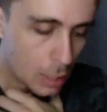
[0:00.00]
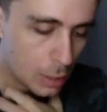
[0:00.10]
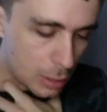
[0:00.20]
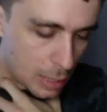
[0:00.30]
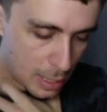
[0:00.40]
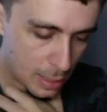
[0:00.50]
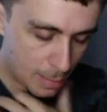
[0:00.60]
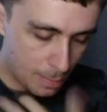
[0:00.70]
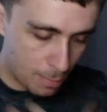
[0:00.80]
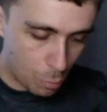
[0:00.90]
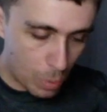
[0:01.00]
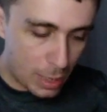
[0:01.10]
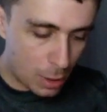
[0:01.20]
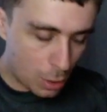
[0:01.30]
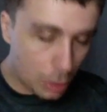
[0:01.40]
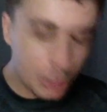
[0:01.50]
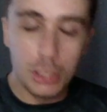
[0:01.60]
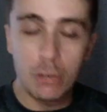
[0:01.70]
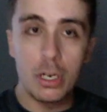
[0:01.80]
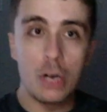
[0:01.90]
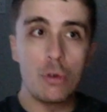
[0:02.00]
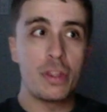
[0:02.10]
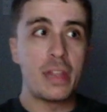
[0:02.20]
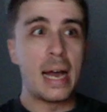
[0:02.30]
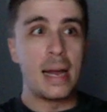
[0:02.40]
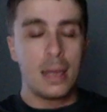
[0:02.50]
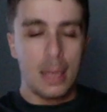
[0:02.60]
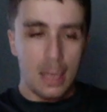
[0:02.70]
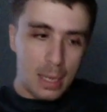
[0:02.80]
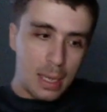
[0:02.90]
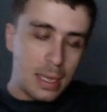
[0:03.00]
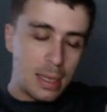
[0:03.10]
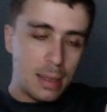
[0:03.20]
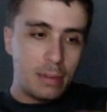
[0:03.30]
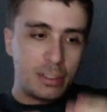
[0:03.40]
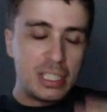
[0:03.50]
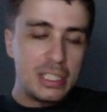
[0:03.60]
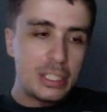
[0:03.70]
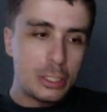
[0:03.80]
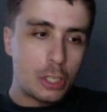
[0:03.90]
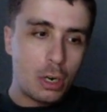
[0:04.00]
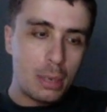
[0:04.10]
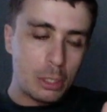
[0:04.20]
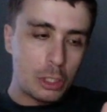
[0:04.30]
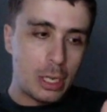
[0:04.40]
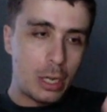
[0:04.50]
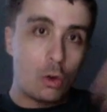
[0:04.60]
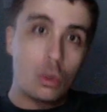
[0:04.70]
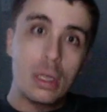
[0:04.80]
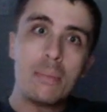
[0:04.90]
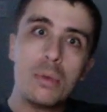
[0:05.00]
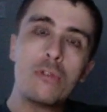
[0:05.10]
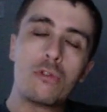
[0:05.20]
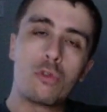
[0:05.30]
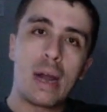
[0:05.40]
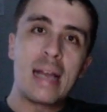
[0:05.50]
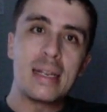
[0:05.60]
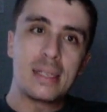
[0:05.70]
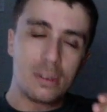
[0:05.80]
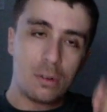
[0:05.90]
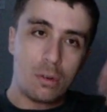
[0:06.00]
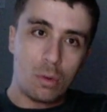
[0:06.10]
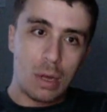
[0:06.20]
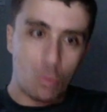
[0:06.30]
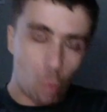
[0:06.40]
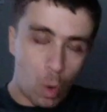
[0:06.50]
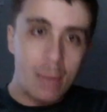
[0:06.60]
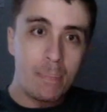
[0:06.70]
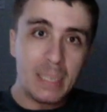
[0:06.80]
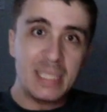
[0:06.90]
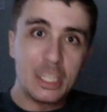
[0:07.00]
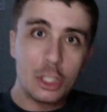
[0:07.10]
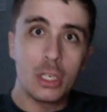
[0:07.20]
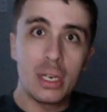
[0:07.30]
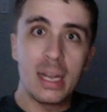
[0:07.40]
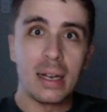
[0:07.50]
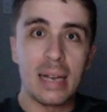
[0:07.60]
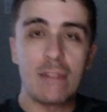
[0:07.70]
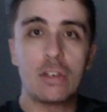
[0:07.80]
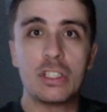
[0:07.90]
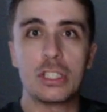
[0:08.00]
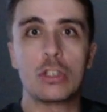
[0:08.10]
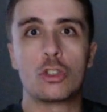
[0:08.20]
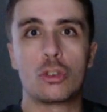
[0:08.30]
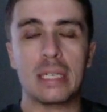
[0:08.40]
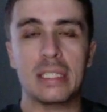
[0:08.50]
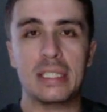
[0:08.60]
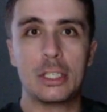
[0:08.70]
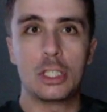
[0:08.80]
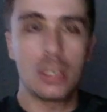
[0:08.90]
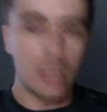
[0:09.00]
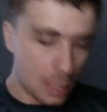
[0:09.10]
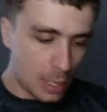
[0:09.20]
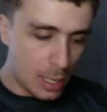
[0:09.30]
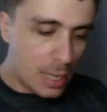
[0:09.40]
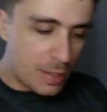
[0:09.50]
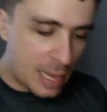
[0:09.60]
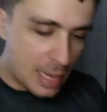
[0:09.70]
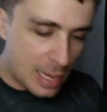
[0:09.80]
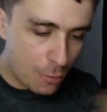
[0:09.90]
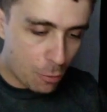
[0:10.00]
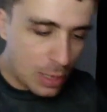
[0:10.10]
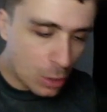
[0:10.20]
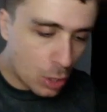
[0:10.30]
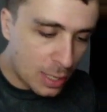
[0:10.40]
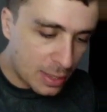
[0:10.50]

Um, we can also note that since the Turing machine can only move right one position on every single transition, that if we look at the